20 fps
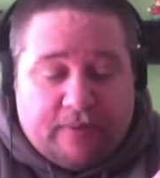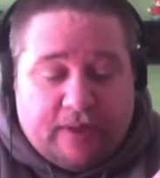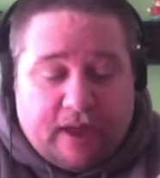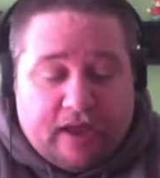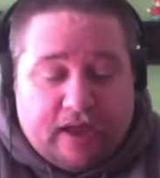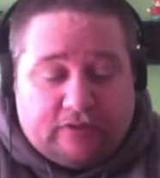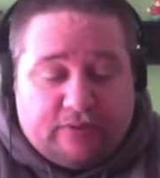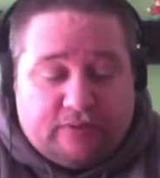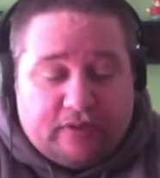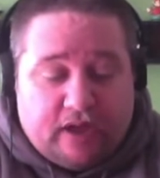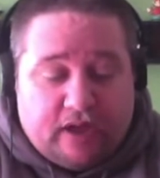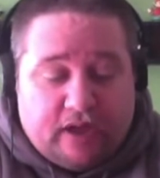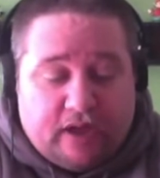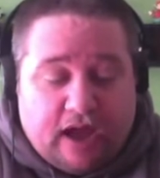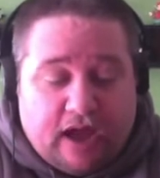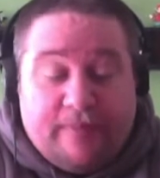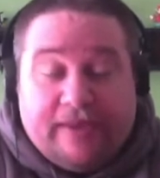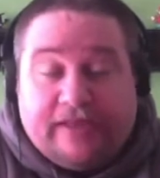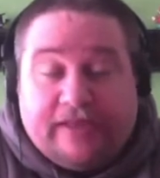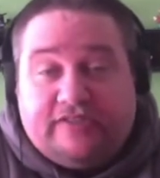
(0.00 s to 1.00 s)
be honest with you,
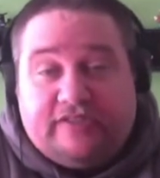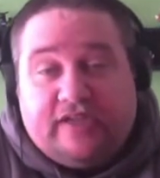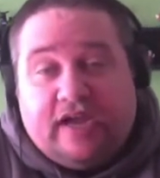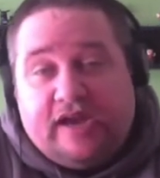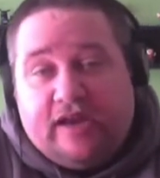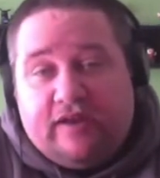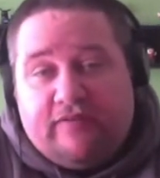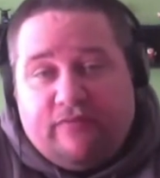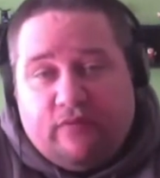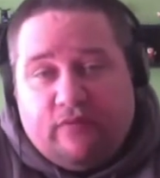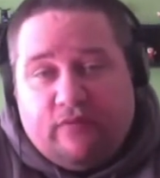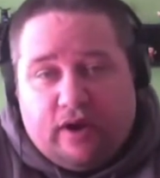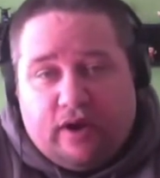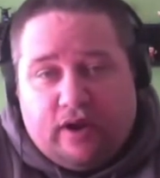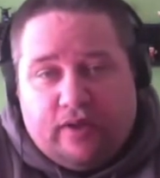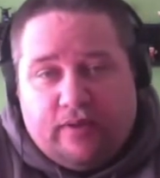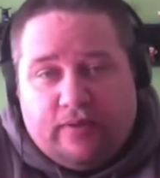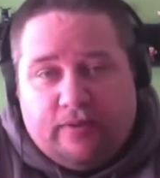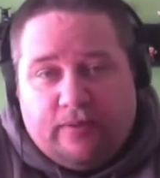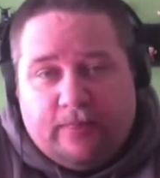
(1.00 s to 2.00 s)
I'm excited for
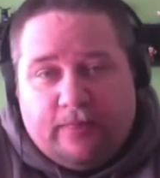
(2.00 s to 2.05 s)
it,